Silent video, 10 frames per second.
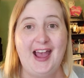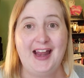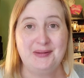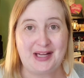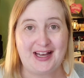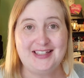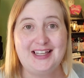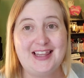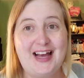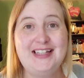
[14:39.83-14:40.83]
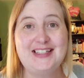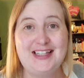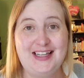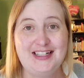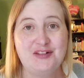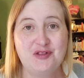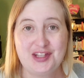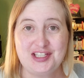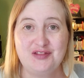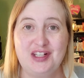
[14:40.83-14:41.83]
Anyway, guys, that is it for
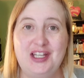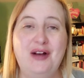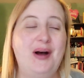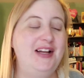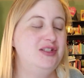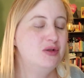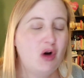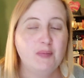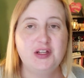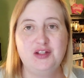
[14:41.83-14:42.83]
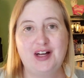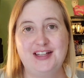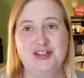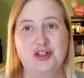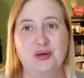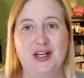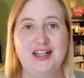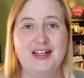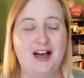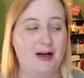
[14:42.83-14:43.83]
this video. I do hope that you guys enjoyed
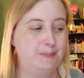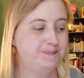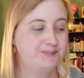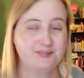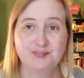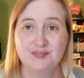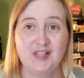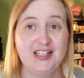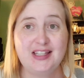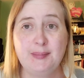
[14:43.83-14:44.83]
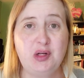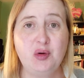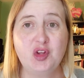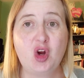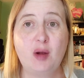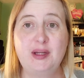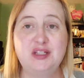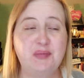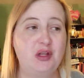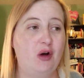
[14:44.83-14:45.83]
it. Um, let me know in the
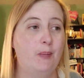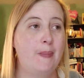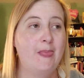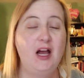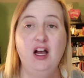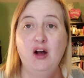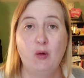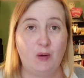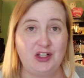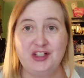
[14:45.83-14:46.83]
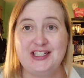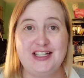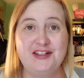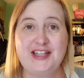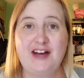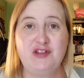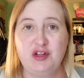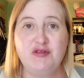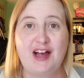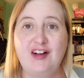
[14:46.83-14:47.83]
comments below. What good deals have
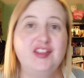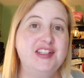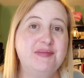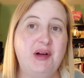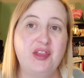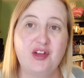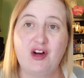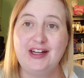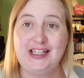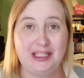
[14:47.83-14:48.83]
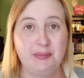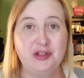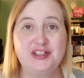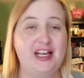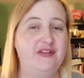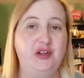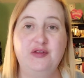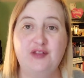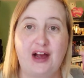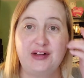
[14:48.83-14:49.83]
you found this month on ebooks? Have you
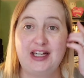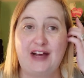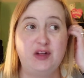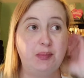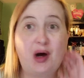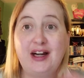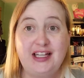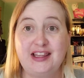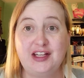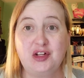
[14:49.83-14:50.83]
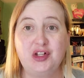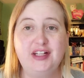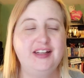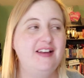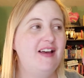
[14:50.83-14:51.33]
found it? Have you bought anything good?